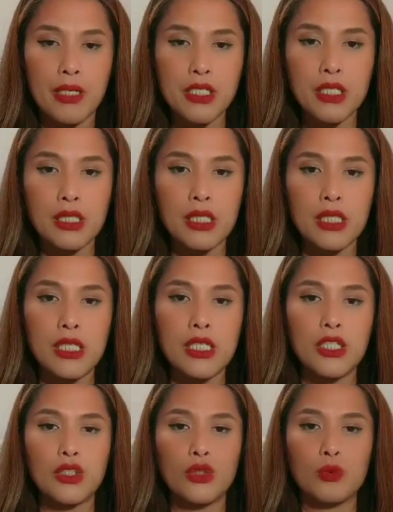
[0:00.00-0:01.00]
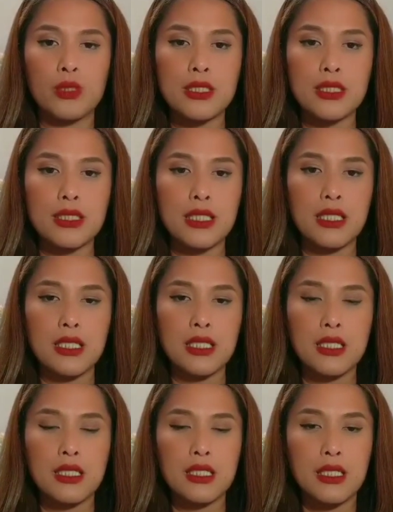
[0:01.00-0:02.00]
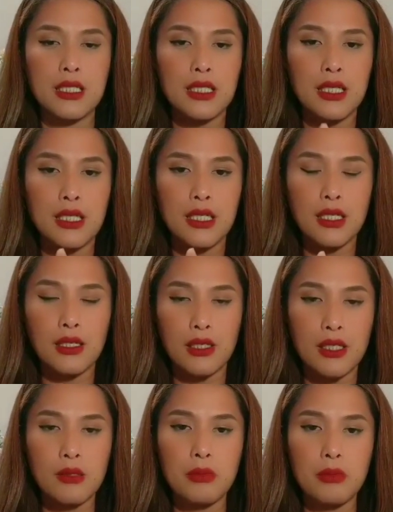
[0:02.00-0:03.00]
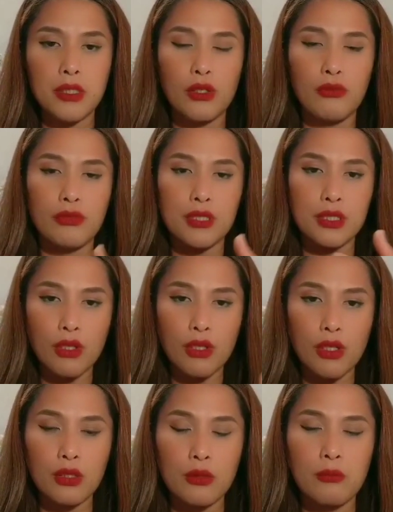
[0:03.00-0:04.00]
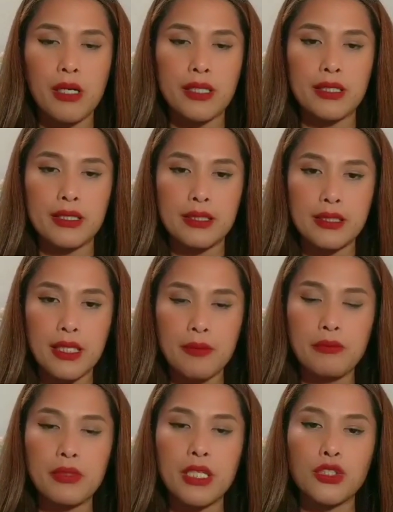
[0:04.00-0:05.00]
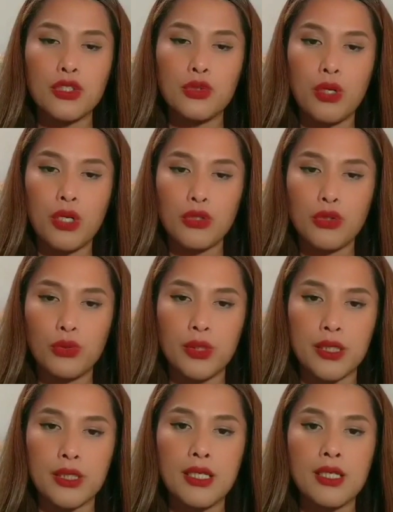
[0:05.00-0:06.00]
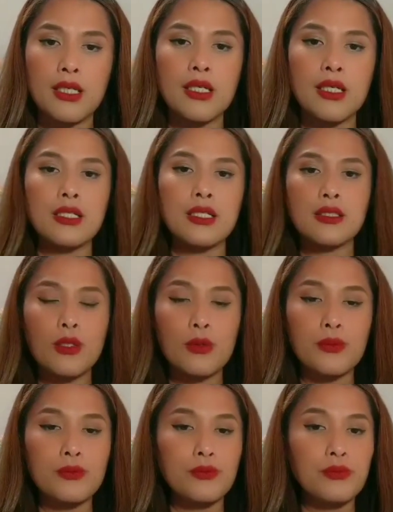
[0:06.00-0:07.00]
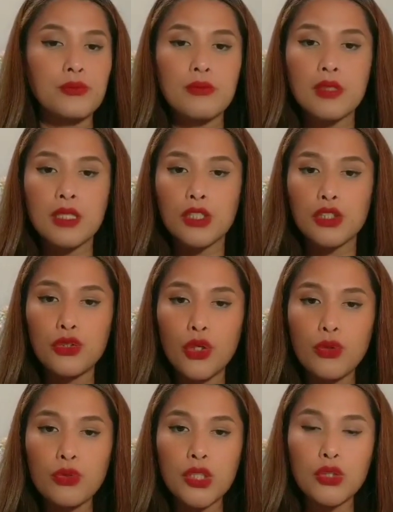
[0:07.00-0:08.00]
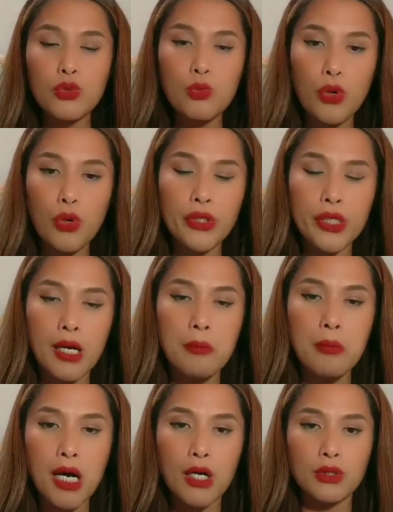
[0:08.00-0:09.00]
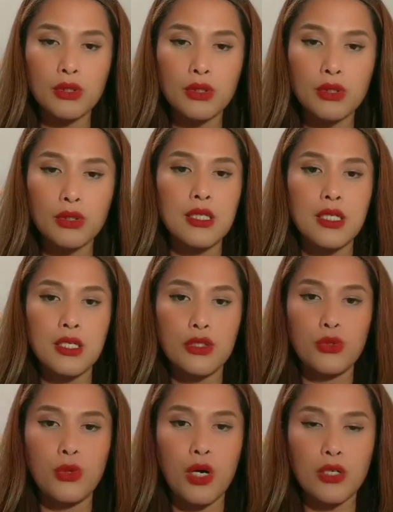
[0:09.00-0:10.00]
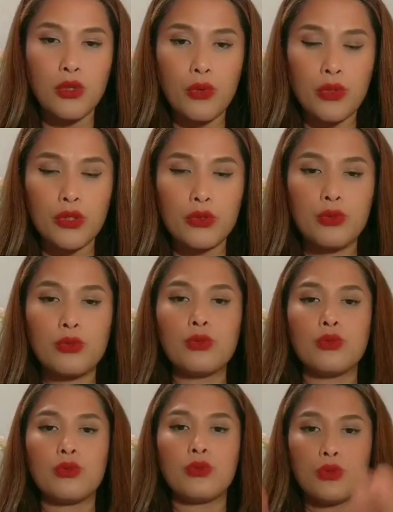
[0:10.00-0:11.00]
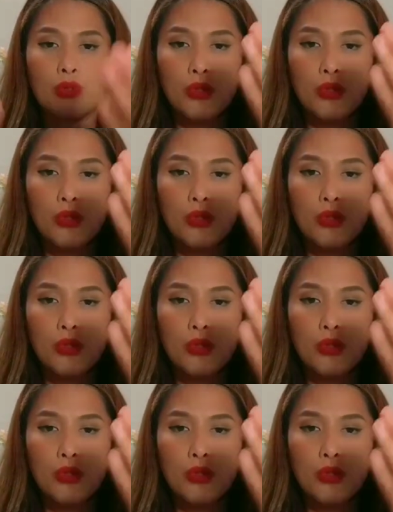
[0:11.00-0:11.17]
patiently, you will see a little bit of result by the step that you are doing. So you don't need to worry about you are going to